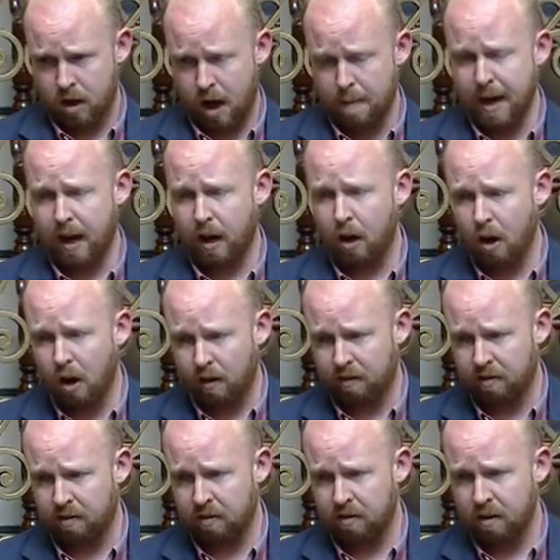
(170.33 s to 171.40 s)
I'm at a
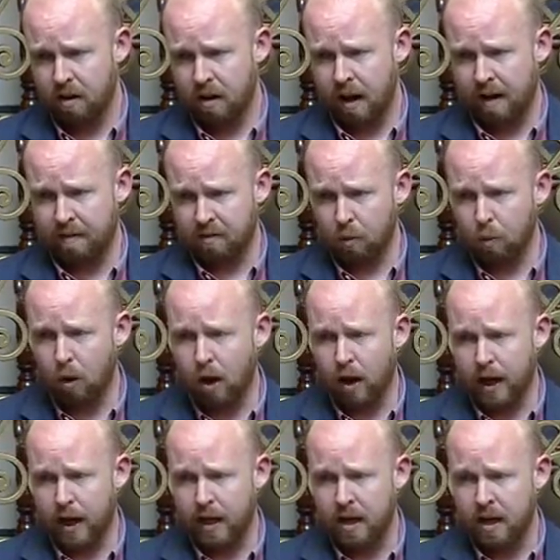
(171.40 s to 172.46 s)
loss as to
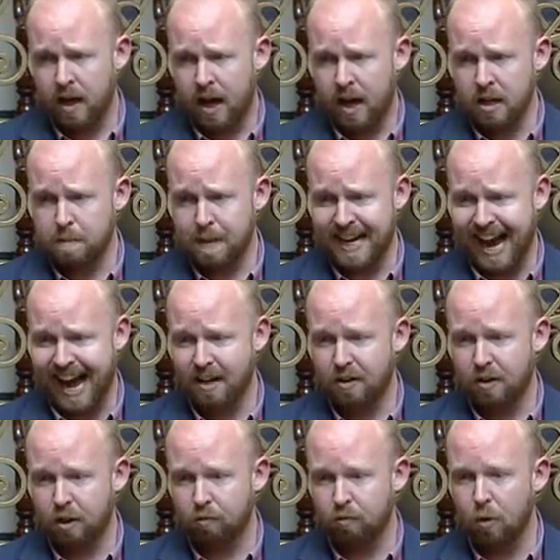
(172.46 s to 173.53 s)
why it has been
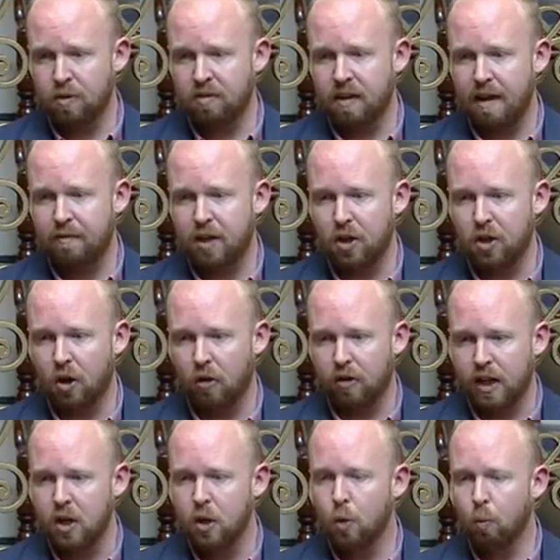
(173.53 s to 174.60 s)
handed to the Road Safety
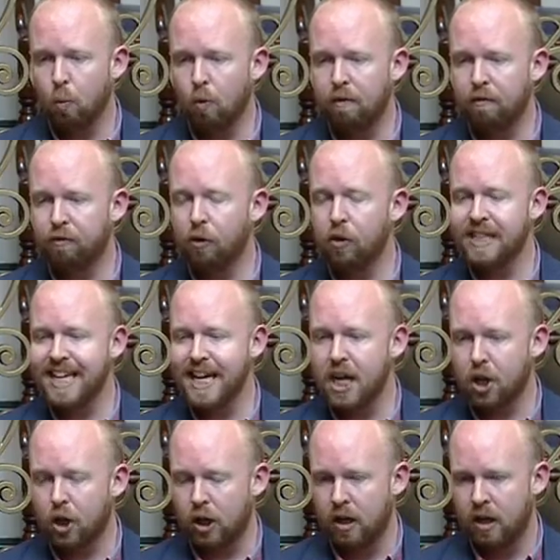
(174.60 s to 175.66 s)
Authority one full
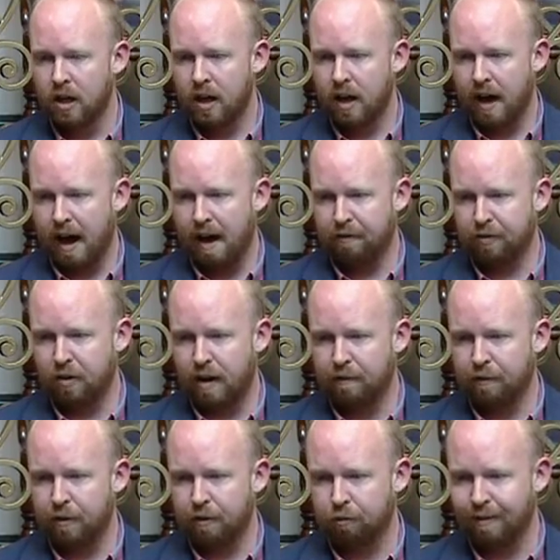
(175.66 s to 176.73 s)
year after
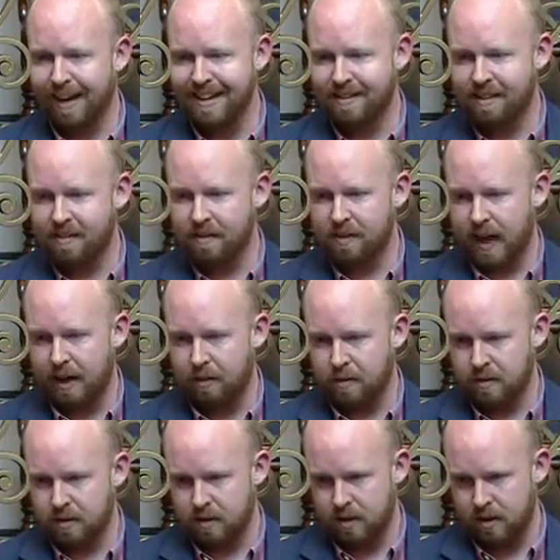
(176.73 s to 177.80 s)
I first raised this in the
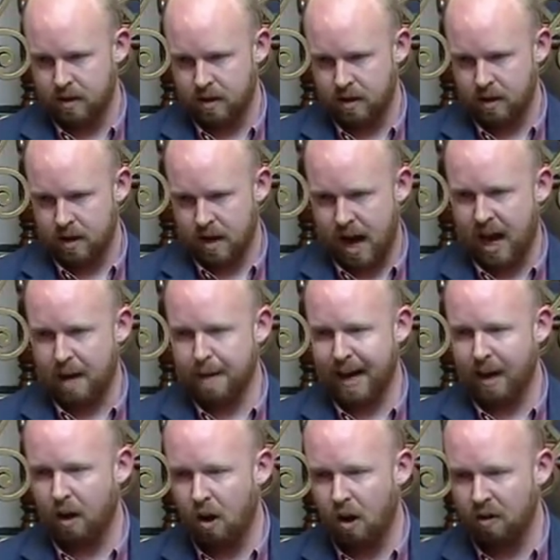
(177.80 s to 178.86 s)
House. And I'm
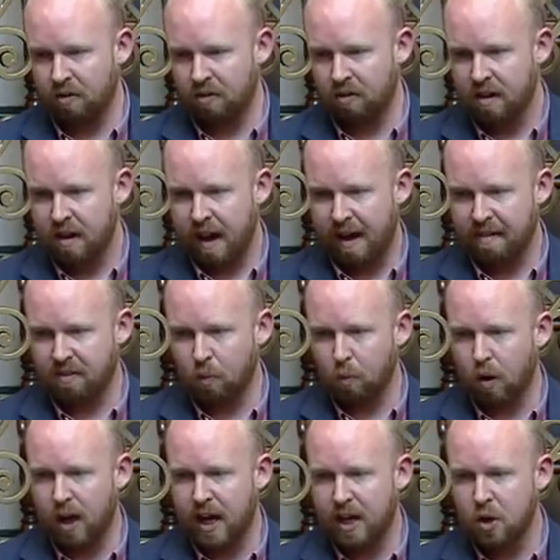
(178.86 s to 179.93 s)
at a loss as to
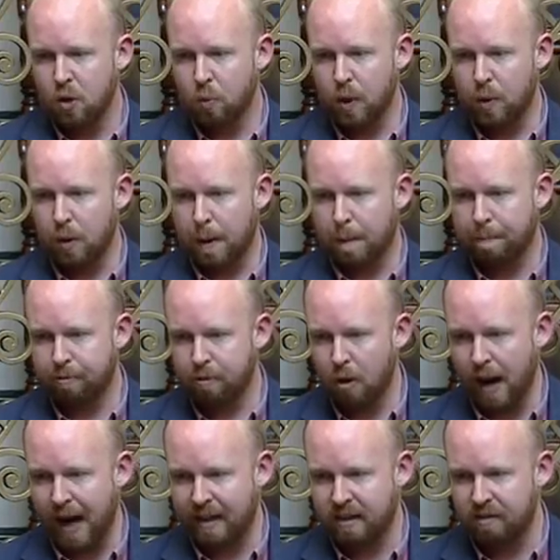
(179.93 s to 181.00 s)
why we weren't
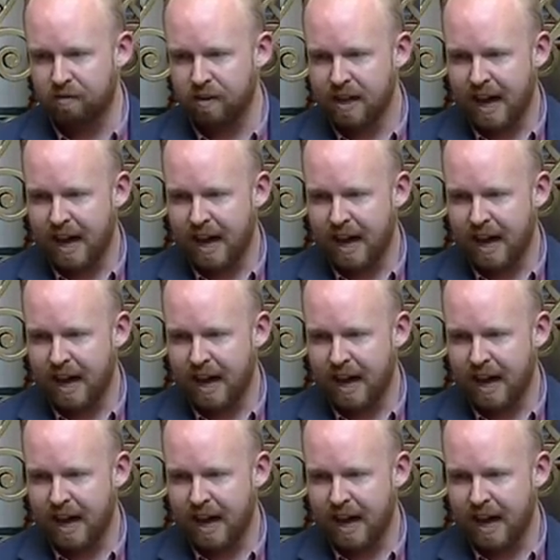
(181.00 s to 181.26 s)
proactive